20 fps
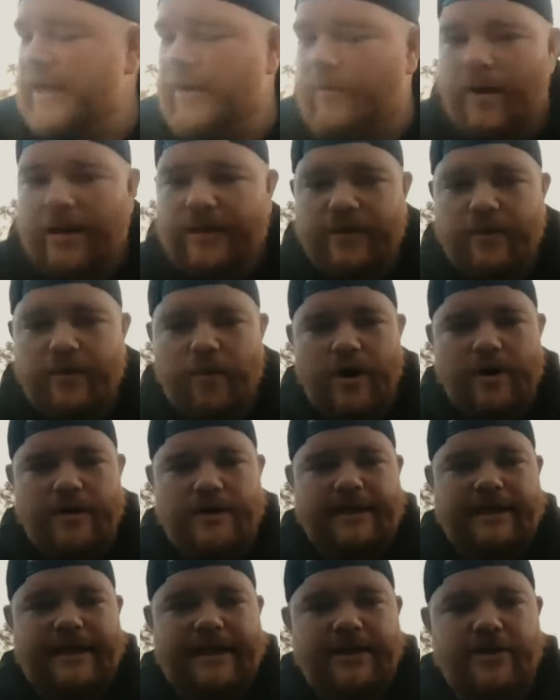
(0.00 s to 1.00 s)
that word the word
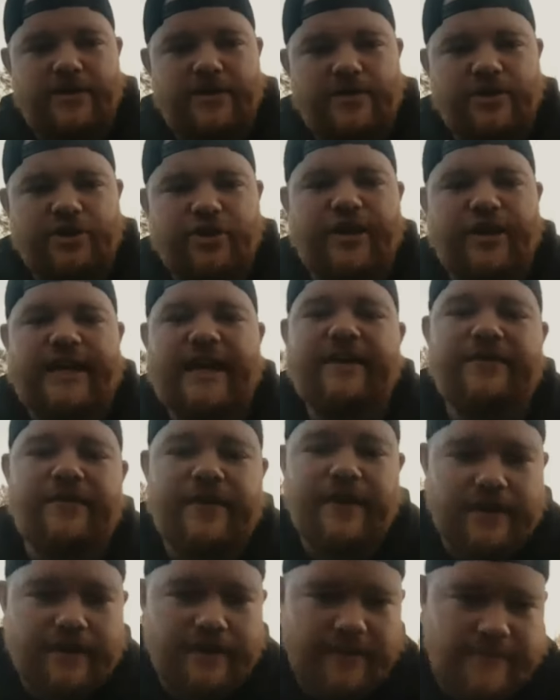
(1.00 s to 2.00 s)
that they use you're
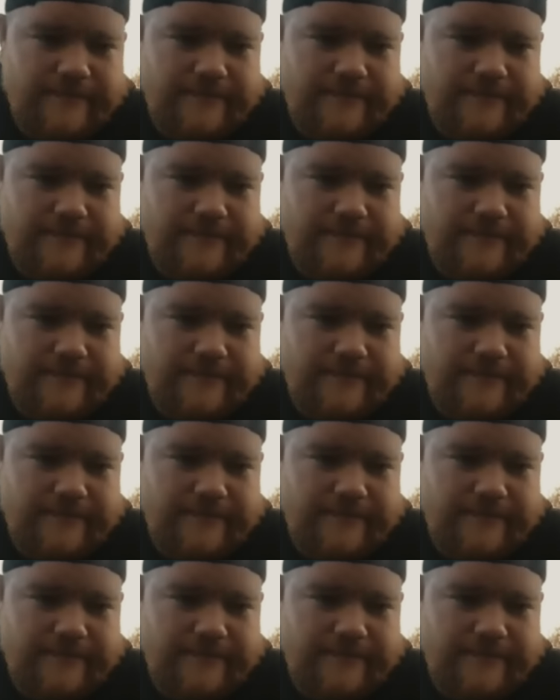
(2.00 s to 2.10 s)
gifted